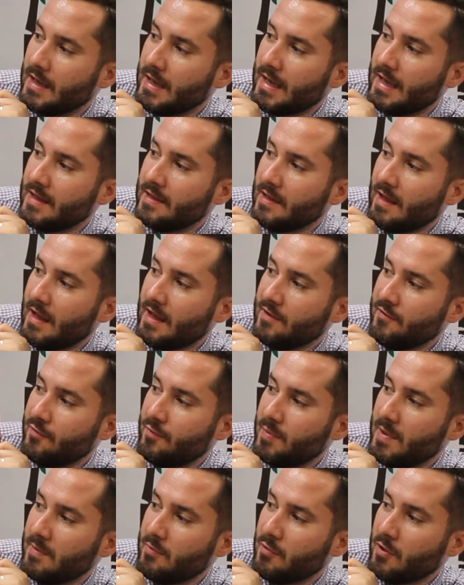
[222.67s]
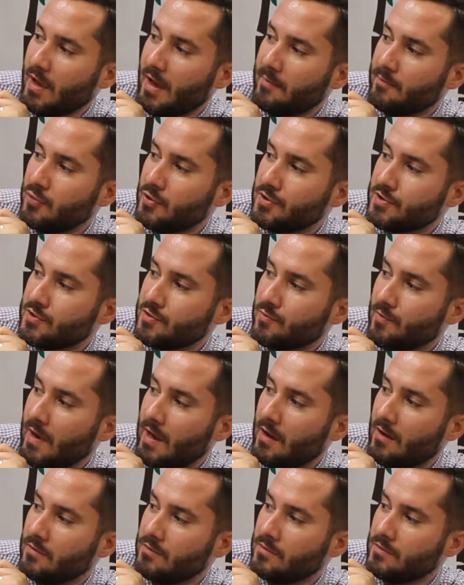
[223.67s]
In life, people got pushed
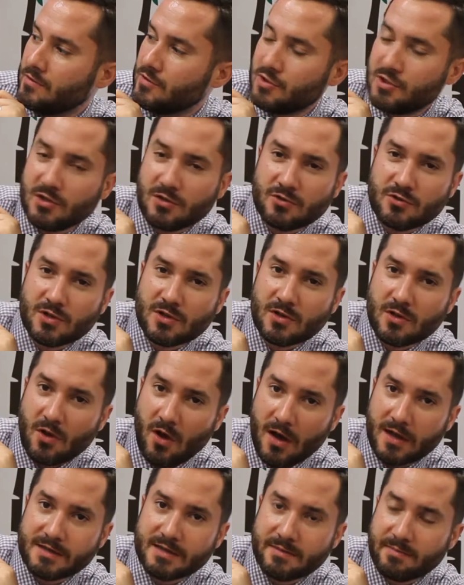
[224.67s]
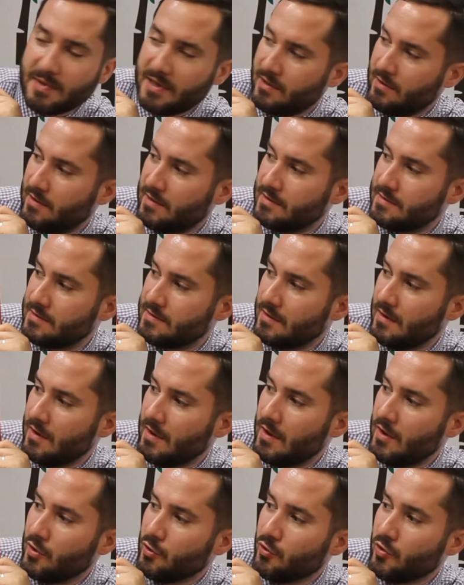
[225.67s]
around. Children lost parents.
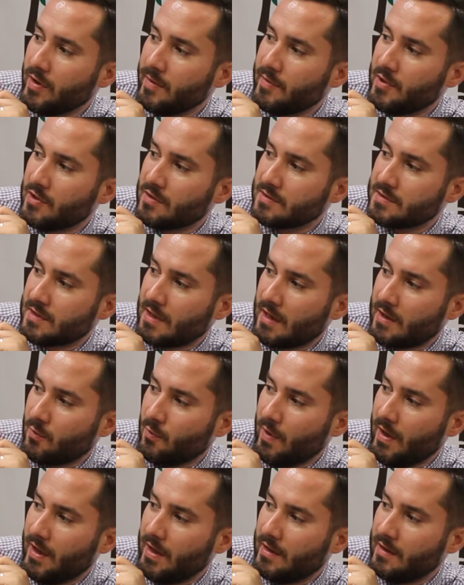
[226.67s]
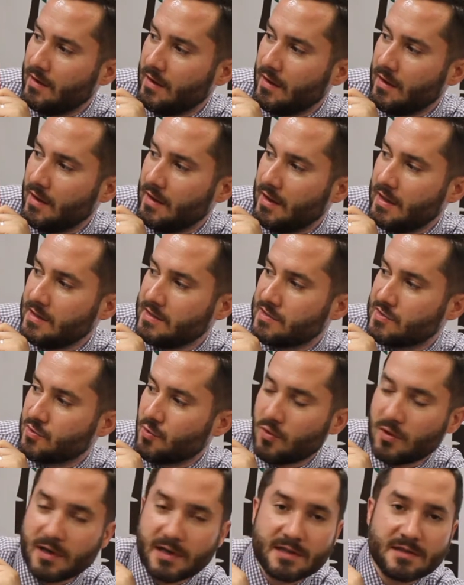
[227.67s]
Criminals got away. In
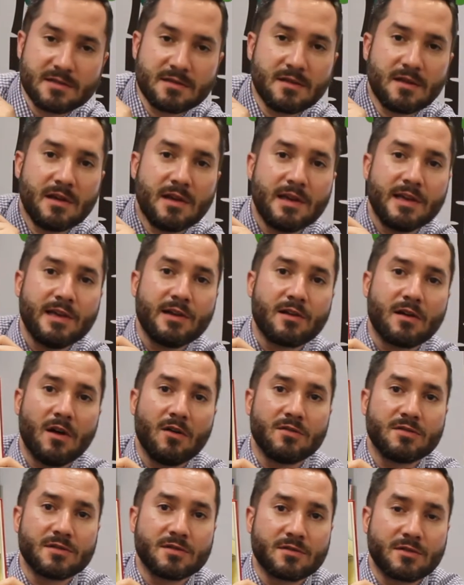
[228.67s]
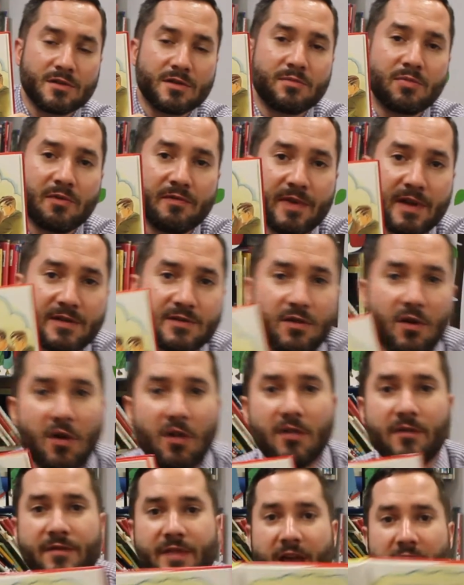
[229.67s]
stories, heroes could prevent
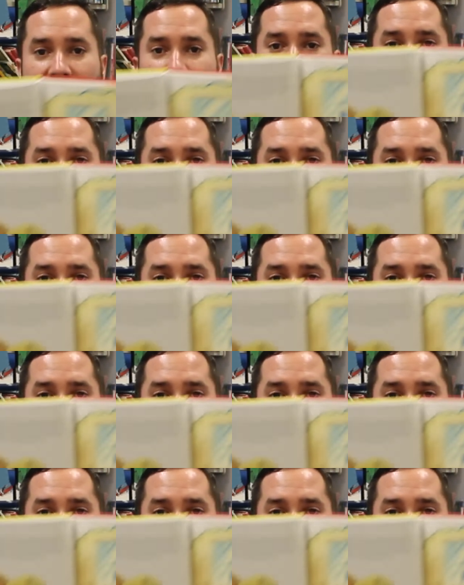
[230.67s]
all of them.